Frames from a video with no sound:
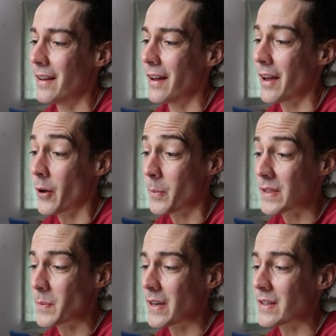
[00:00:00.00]
I hope
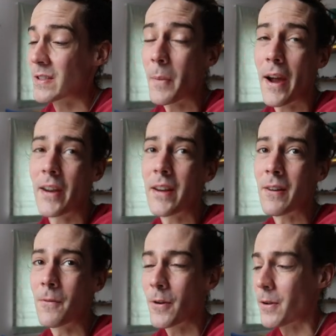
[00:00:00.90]
it's been inspiring
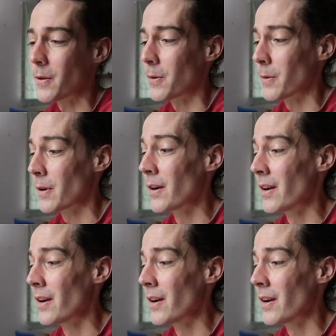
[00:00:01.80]
for you,